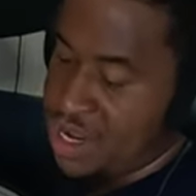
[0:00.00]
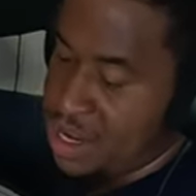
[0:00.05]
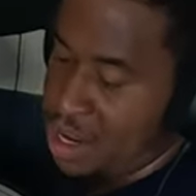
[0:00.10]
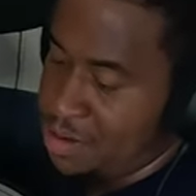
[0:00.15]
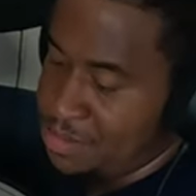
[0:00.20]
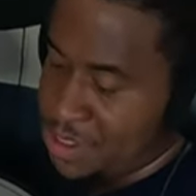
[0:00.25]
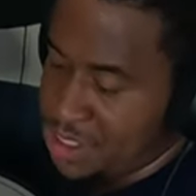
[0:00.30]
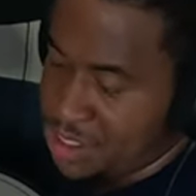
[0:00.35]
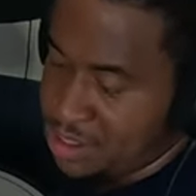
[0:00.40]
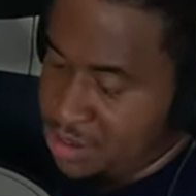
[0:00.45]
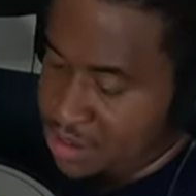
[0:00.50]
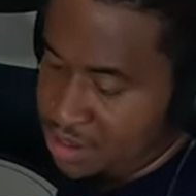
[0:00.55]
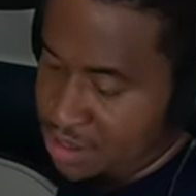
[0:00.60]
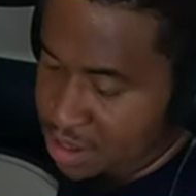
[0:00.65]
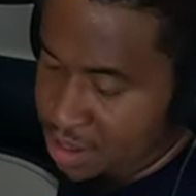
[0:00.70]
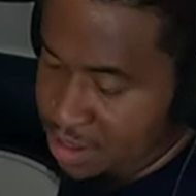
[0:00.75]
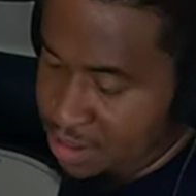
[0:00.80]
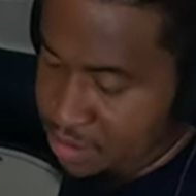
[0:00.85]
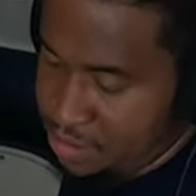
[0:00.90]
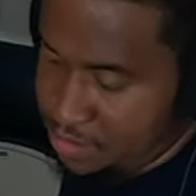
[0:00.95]
it comes to
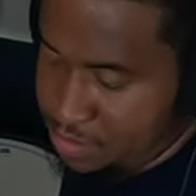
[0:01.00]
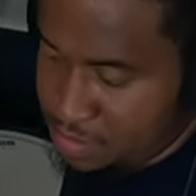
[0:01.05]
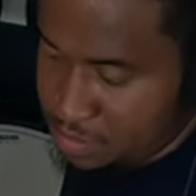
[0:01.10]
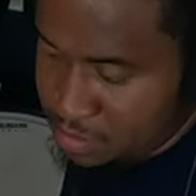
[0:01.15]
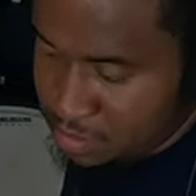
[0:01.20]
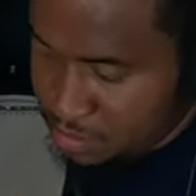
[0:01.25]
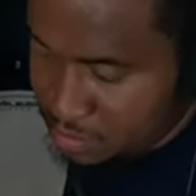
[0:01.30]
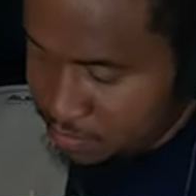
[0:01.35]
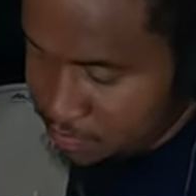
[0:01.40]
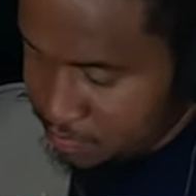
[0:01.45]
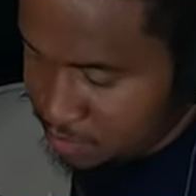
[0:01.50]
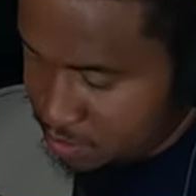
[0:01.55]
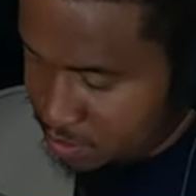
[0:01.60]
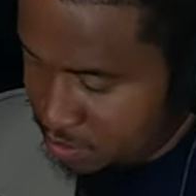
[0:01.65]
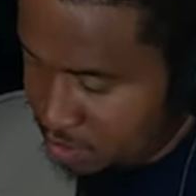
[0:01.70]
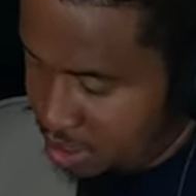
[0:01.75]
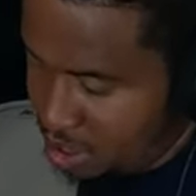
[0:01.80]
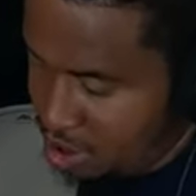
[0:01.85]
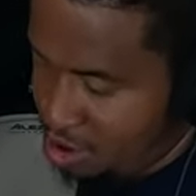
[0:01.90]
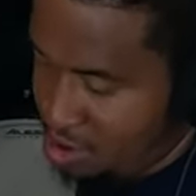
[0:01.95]
the
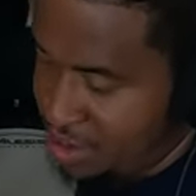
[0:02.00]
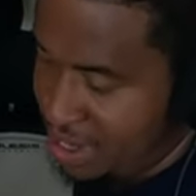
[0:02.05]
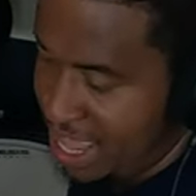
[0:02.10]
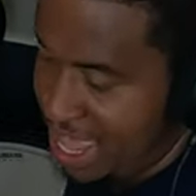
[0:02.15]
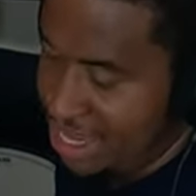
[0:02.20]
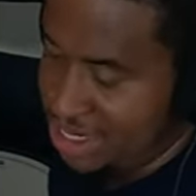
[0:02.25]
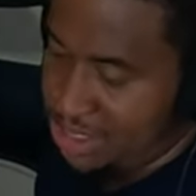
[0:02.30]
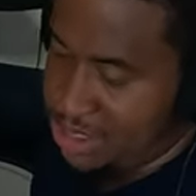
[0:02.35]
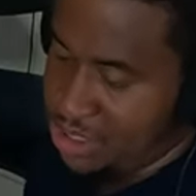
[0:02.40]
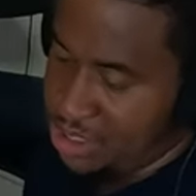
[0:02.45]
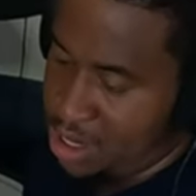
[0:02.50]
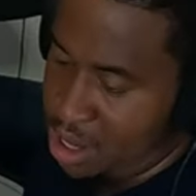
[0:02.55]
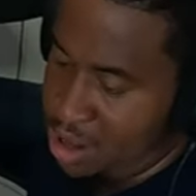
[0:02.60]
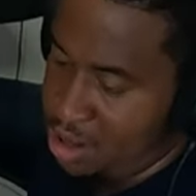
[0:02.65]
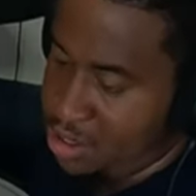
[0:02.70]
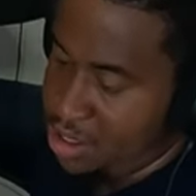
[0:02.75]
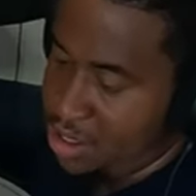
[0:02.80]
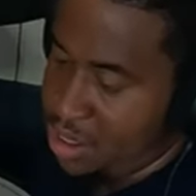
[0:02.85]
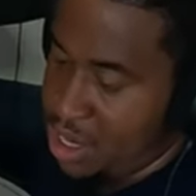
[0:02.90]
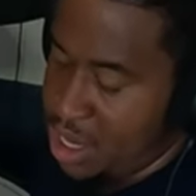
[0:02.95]
learn X
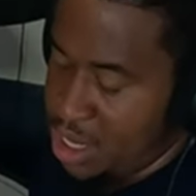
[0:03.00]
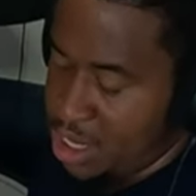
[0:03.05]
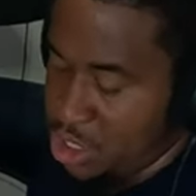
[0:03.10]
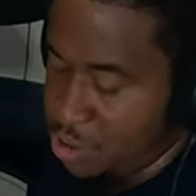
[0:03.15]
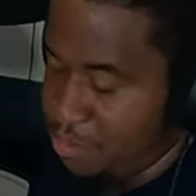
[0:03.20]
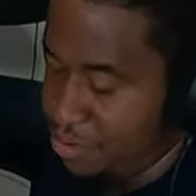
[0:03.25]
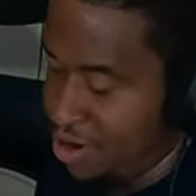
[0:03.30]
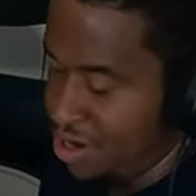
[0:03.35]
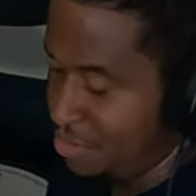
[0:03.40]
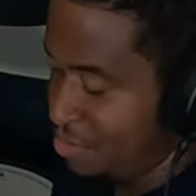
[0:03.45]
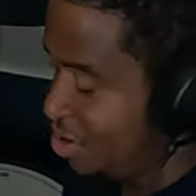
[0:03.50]
talk, you pretty